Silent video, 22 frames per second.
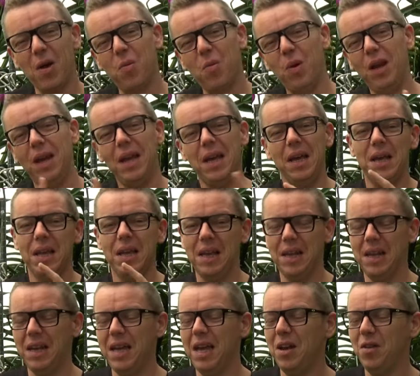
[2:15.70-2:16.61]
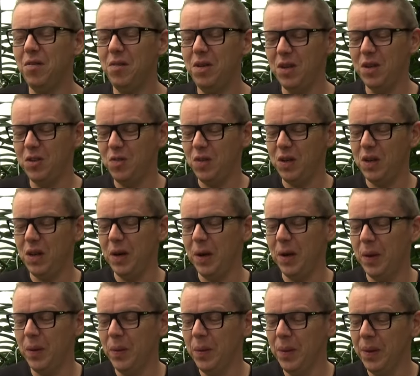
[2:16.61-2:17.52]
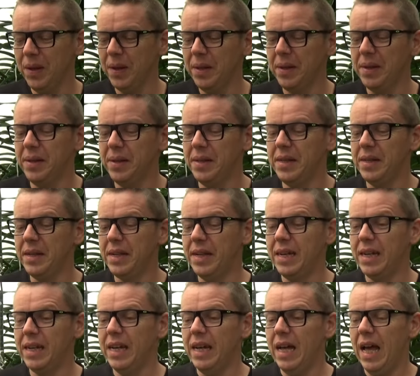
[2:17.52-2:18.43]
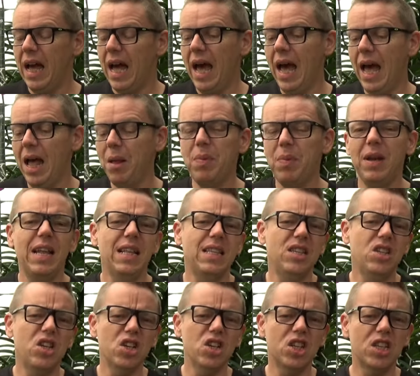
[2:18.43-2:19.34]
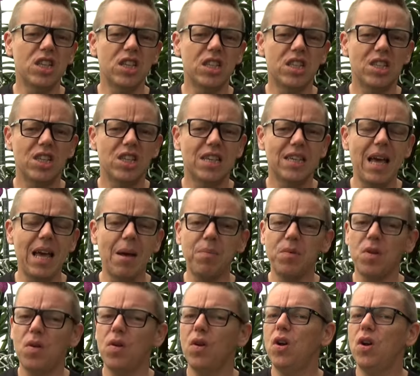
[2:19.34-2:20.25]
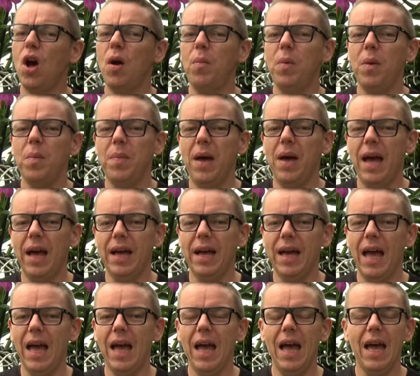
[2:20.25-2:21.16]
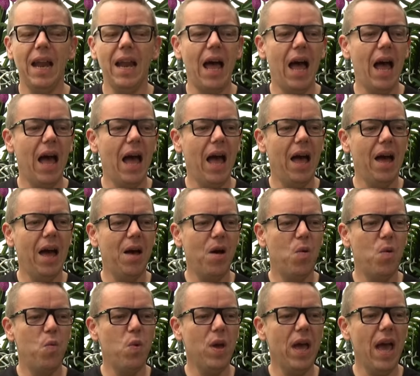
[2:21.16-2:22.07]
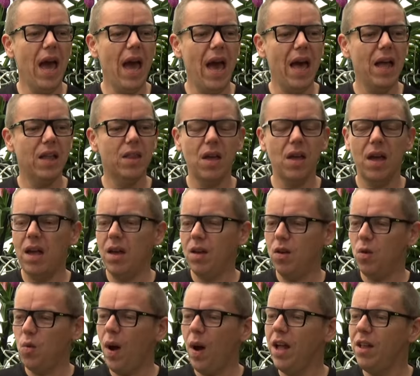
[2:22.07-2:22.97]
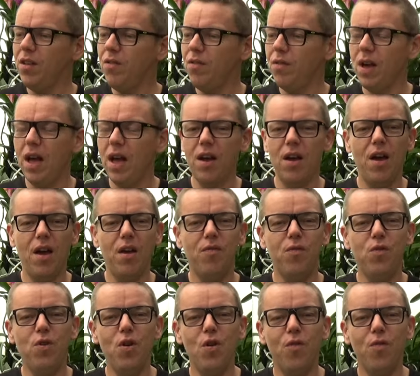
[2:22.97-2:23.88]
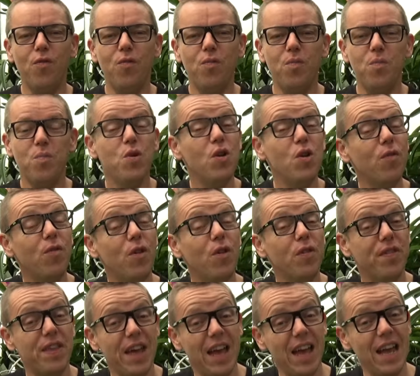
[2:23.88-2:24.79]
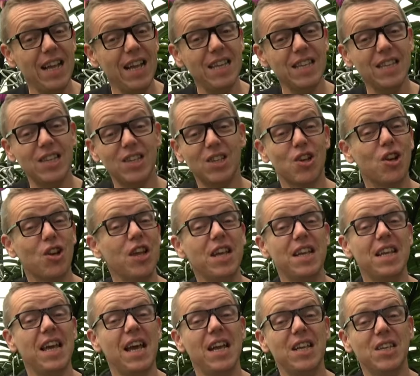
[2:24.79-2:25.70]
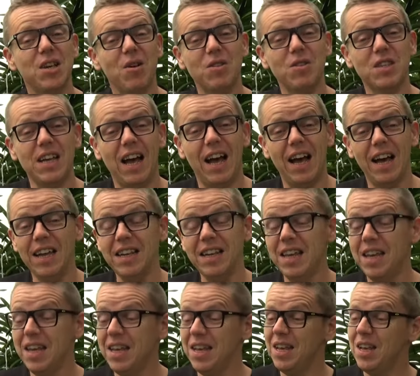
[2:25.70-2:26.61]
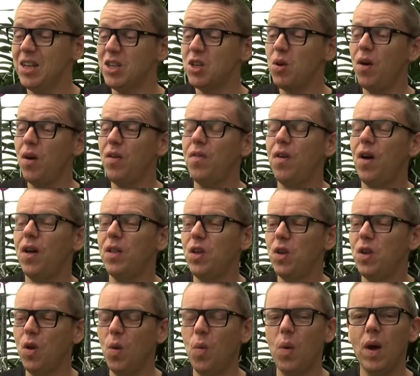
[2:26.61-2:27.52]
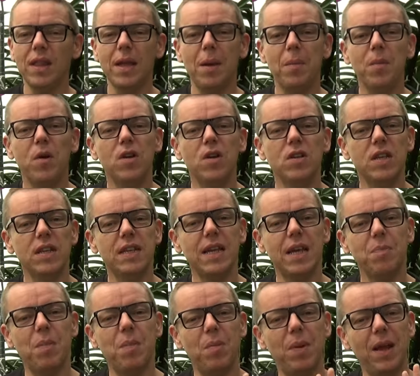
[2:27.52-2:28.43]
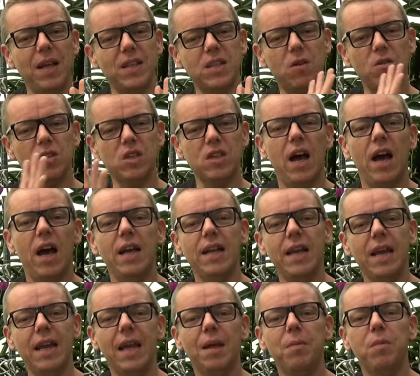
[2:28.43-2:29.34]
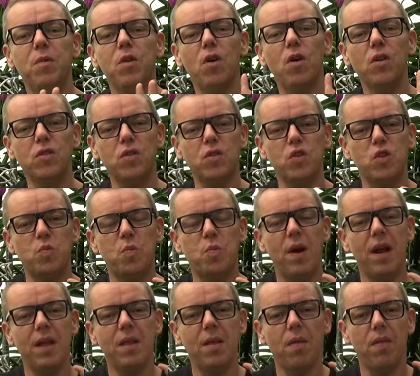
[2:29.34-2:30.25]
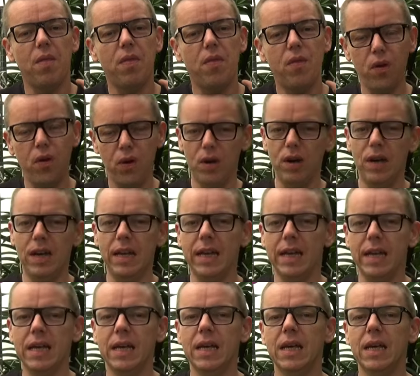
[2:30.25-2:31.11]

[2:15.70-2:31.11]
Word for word: I will link it in the end of this video. And, but it just kept on coming back and uh, we had a quite uh, a few beautiful days sunny days outside so I thought you know what I'm going to take my plants outside and I'm going to spray them thoroughly